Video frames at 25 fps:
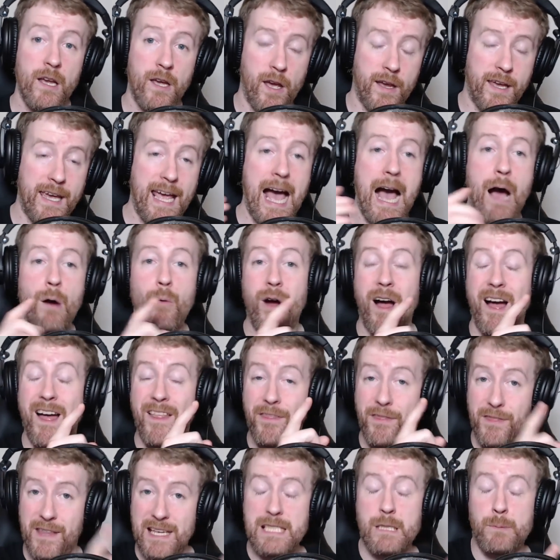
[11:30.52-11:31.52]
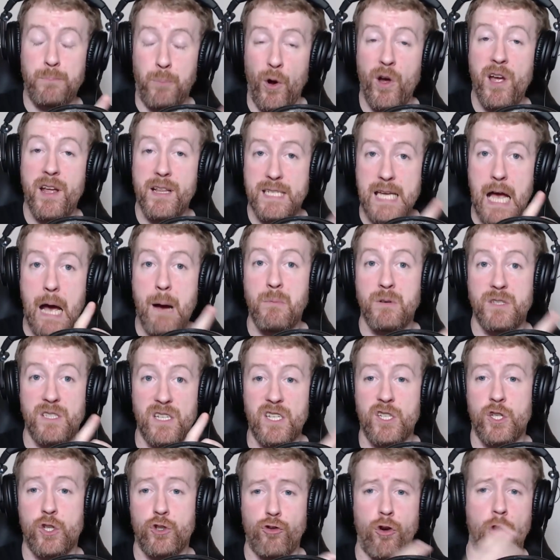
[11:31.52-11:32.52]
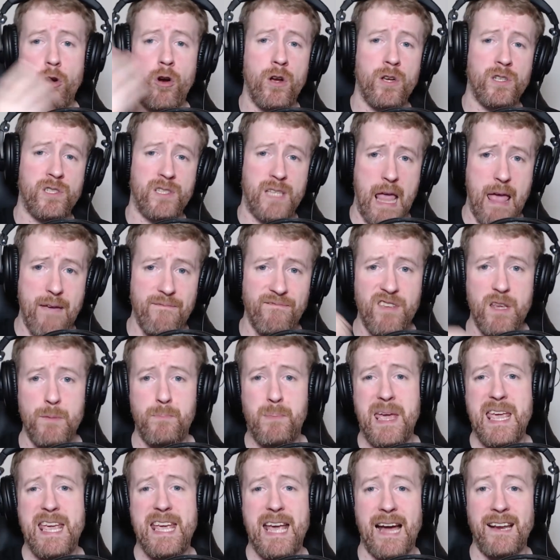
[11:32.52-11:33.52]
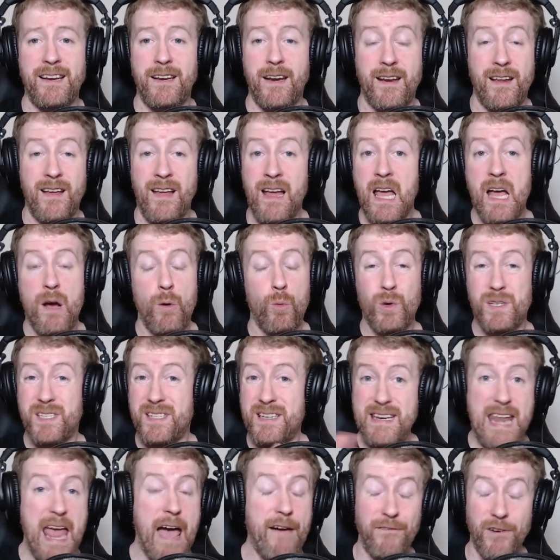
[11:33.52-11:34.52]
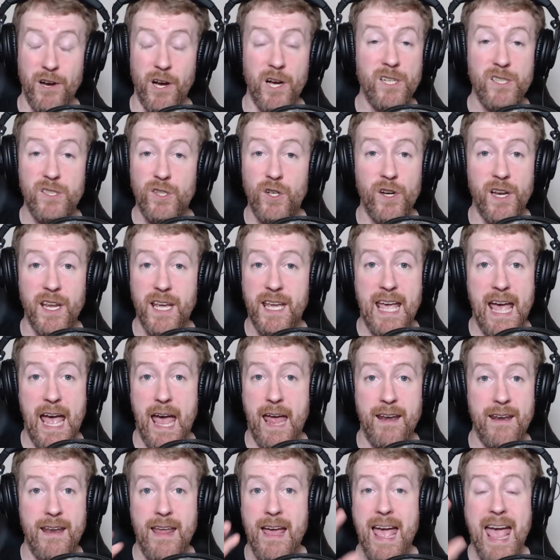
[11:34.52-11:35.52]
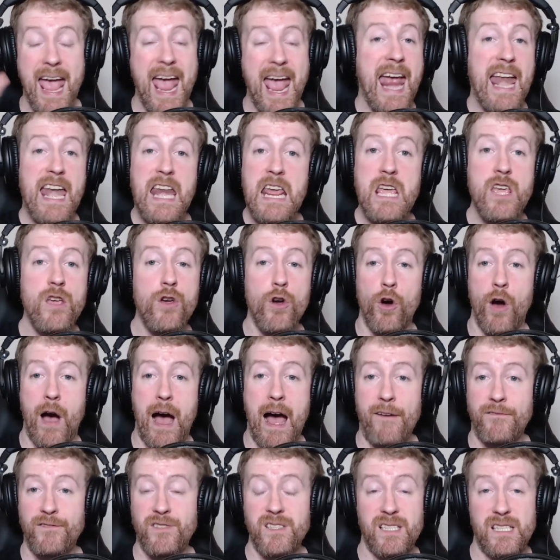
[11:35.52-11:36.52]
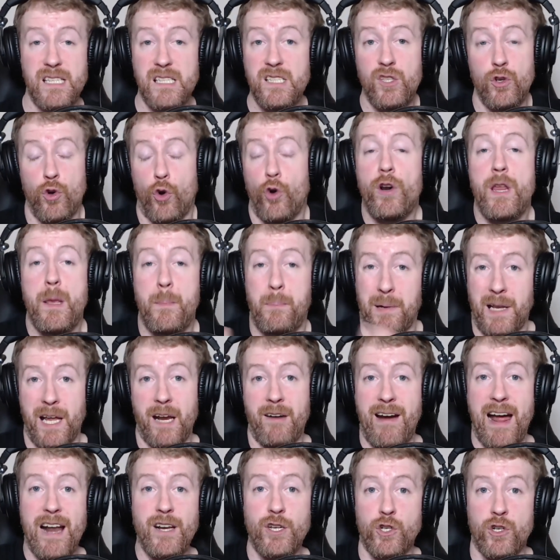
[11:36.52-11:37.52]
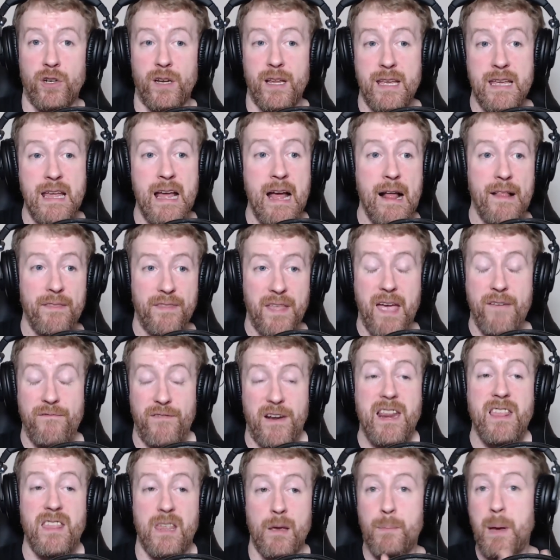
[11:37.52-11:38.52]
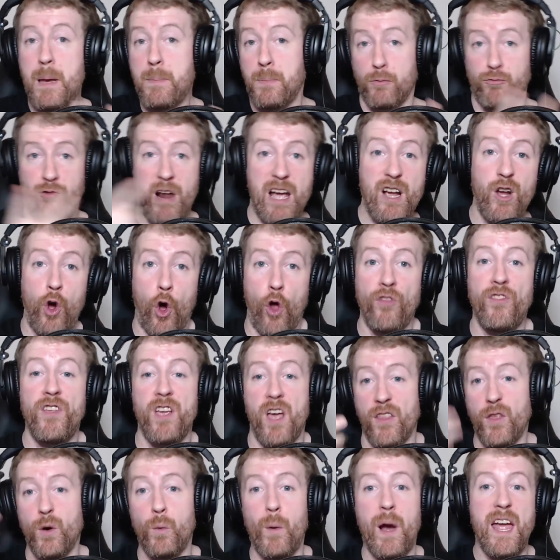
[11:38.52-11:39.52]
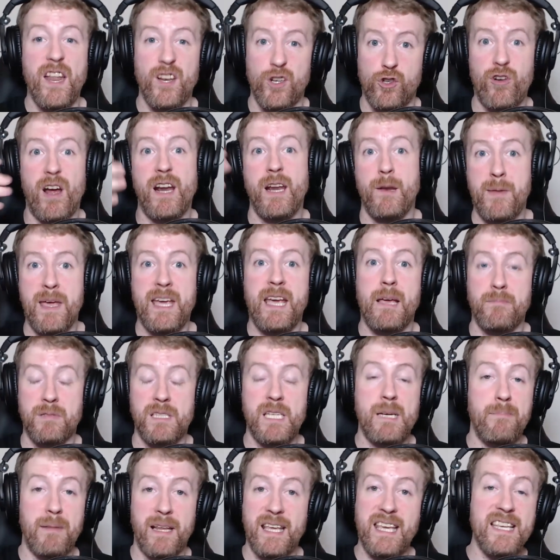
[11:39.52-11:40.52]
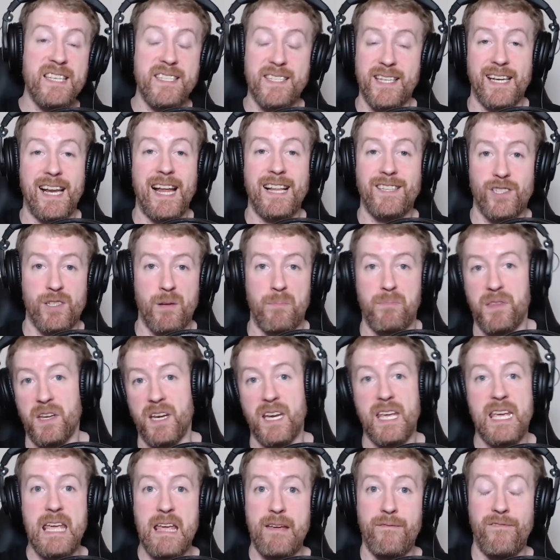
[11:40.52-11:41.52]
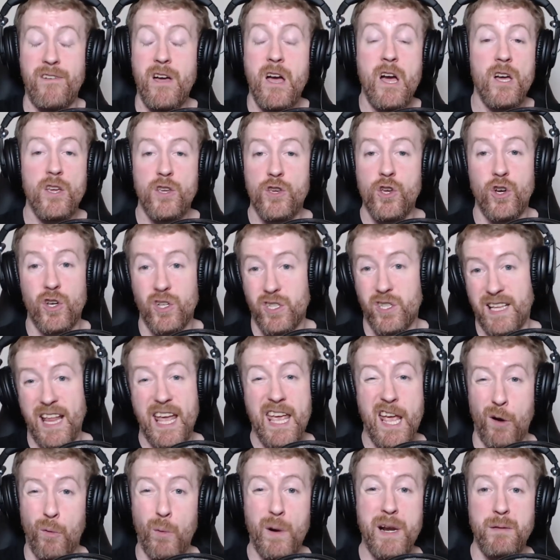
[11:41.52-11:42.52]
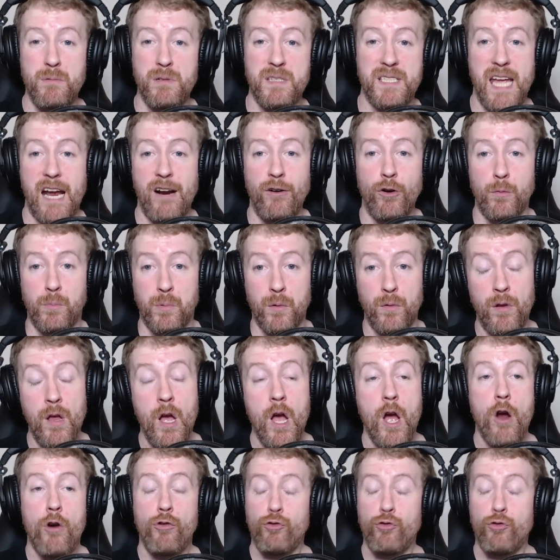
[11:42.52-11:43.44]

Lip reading: Kakao, at this point in time, was at his strongest. MVP candidate, was never as good again any year after this. He's the only player, actually, that if anything, people retcon the other way and try to make him seem like he still had something to give years later when he was terrible.